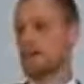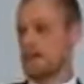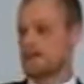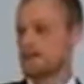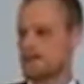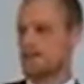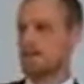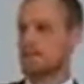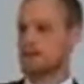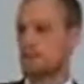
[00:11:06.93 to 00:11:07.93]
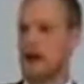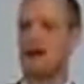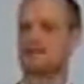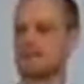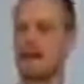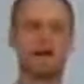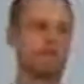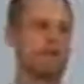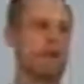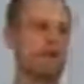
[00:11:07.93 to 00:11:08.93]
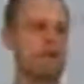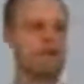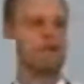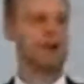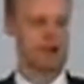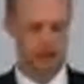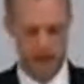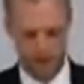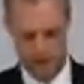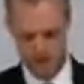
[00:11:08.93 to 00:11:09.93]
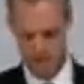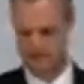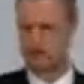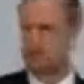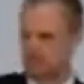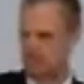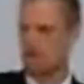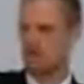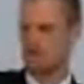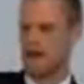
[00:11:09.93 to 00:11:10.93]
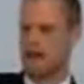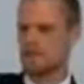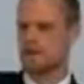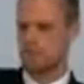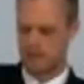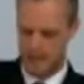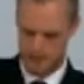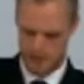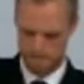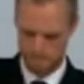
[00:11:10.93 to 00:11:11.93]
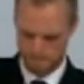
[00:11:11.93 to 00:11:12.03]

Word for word: that his sin is being passed down throughout the generations. And there's truth to that interpretation.